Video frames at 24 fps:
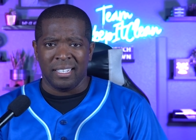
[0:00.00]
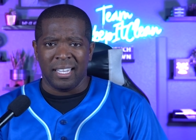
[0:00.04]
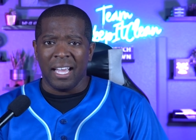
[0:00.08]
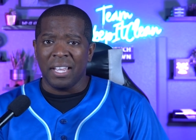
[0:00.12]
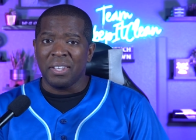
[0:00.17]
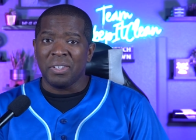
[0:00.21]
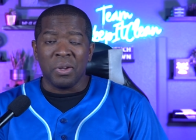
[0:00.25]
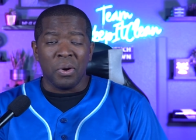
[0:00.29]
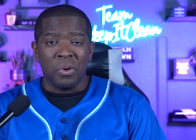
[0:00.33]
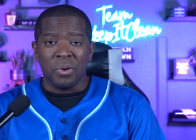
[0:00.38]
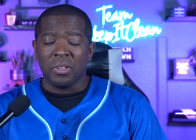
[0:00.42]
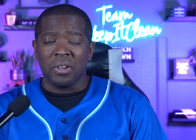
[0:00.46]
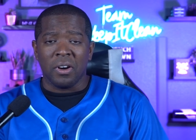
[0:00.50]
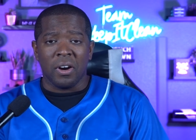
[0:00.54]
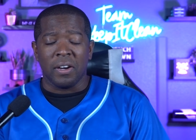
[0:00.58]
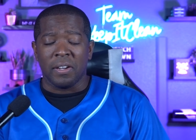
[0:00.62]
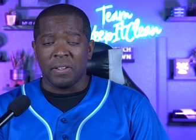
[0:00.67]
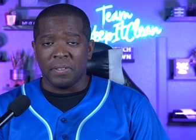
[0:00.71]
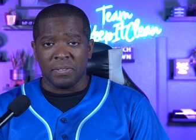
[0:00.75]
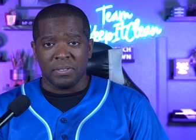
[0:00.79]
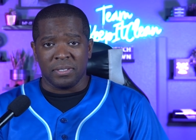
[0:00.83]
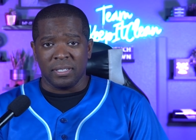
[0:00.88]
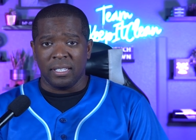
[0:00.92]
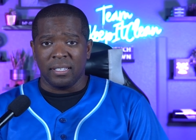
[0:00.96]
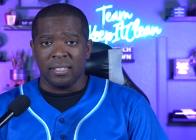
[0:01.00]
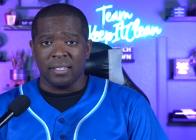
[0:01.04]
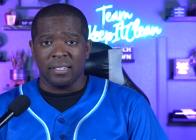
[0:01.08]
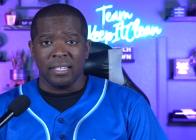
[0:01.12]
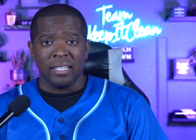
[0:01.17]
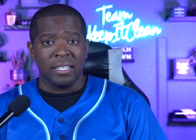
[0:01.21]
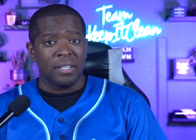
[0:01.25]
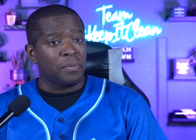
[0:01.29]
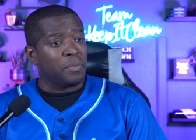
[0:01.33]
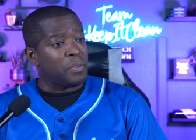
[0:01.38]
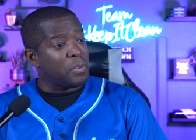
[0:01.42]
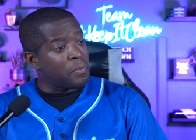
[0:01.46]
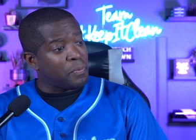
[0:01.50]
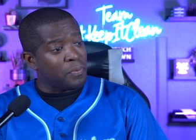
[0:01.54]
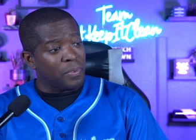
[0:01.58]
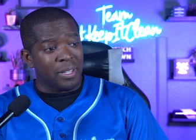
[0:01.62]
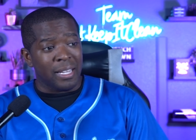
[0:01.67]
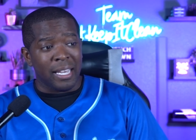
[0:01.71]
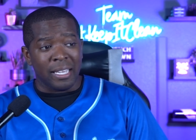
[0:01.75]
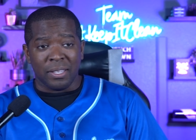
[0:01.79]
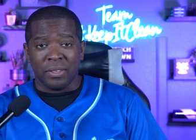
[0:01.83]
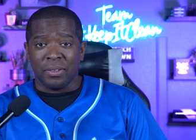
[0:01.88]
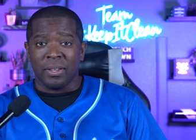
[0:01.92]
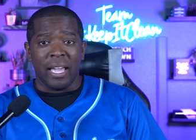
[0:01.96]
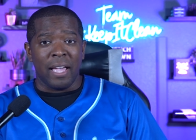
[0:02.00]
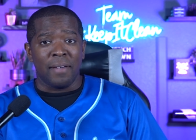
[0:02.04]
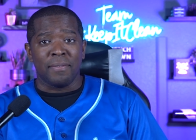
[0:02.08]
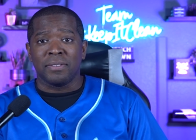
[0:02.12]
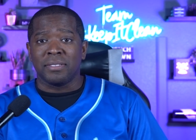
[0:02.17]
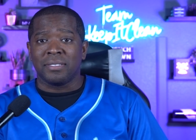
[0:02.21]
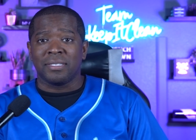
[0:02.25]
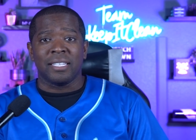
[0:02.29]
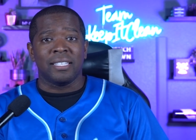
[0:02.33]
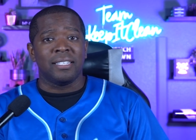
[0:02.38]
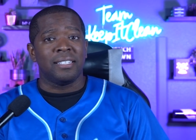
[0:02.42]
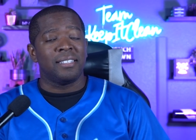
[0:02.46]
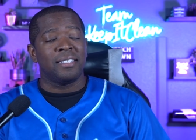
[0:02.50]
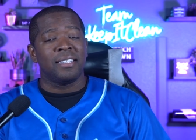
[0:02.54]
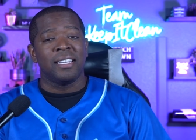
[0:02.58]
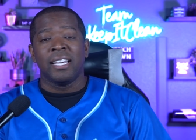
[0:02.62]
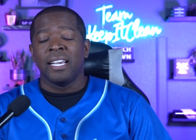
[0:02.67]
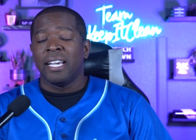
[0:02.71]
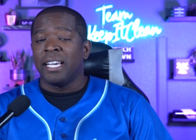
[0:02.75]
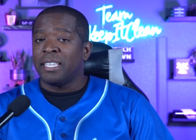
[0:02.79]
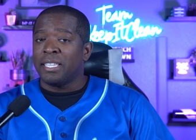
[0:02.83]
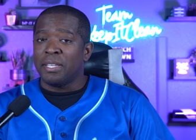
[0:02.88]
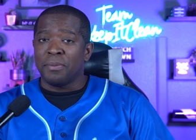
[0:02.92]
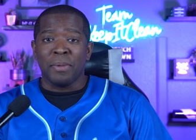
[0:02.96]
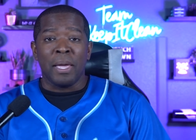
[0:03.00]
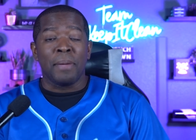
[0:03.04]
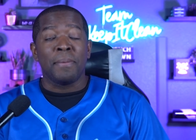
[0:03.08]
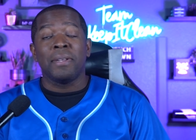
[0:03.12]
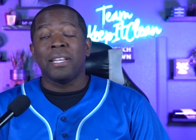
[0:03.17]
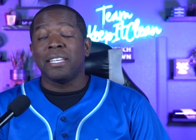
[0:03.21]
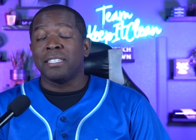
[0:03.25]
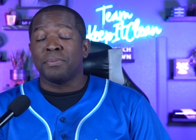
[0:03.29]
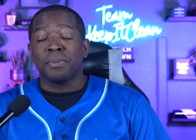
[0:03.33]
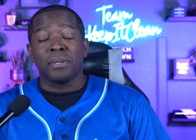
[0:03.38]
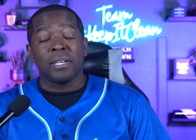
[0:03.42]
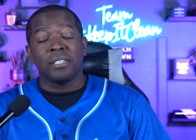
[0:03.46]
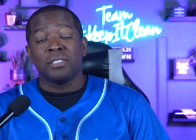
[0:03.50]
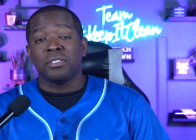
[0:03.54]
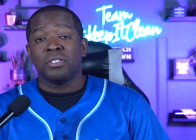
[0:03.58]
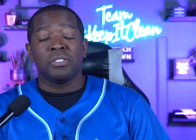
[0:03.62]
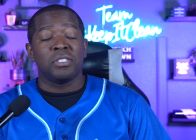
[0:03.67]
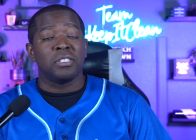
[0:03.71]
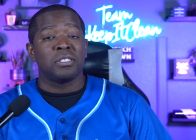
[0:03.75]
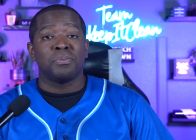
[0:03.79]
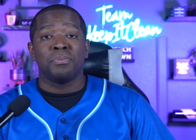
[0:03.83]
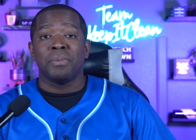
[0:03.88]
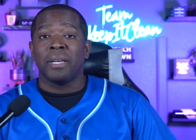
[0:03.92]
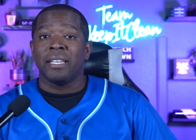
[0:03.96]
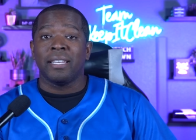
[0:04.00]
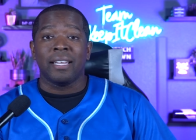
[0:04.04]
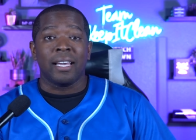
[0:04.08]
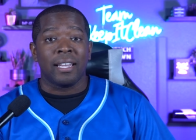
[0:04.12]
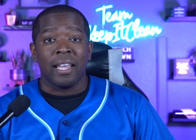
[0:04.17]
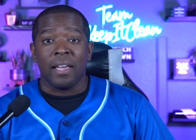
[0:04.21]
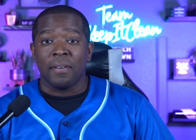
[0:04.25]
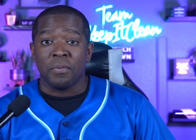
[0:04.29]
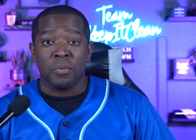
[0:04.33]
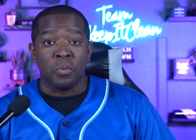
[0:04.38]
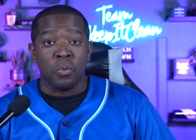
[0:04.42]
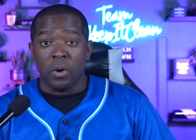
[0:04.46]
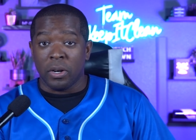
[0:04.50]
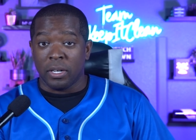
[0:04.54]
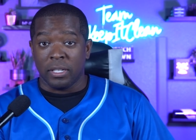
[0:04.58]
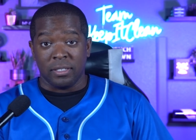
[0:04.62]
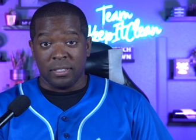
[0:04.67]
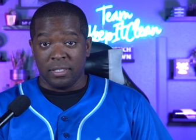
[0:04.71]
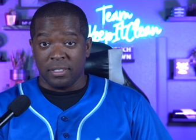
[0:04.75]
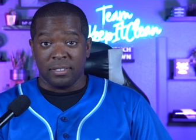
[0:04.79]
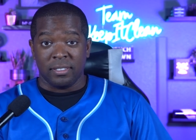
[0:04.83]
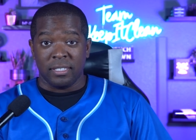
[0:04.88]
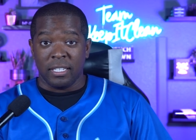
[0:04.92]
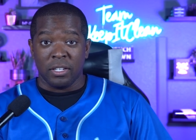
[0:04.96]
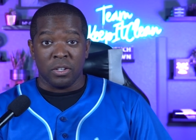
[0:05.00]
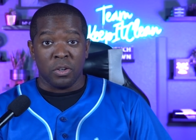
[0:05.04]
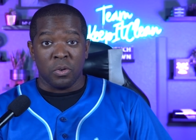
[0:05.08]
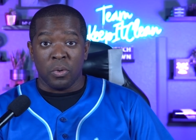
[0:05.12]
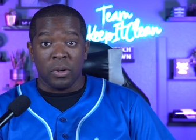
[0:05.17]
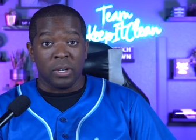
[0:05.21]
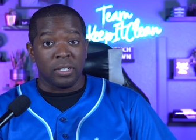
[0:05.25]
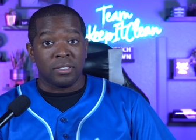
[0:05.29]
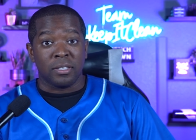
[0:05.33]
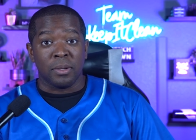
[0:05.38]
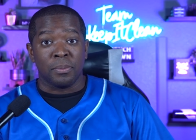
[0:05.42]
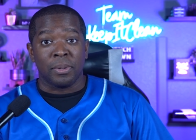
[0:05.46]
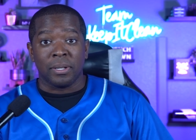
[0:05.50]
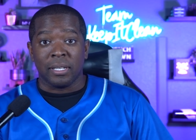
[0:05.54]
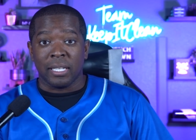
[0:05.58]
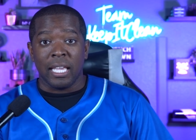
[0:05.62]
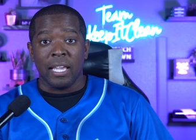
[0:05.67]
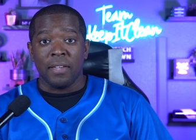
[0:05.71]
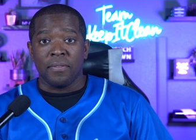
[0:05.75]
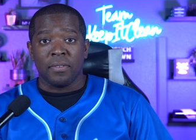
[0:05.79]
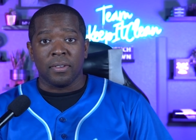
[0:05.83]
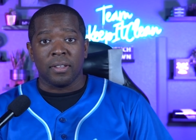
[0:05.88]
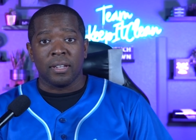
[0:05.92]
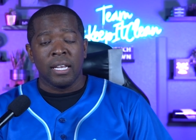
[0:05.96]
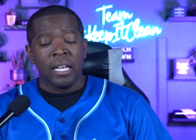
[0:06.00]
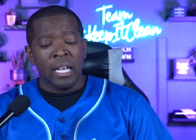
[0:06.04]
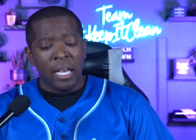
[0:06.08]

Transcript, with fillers: I know y'all have seen it. And if you feel like you haven't seen it, then maybe that's because you just may not have wanted to see it or wanted to believe it.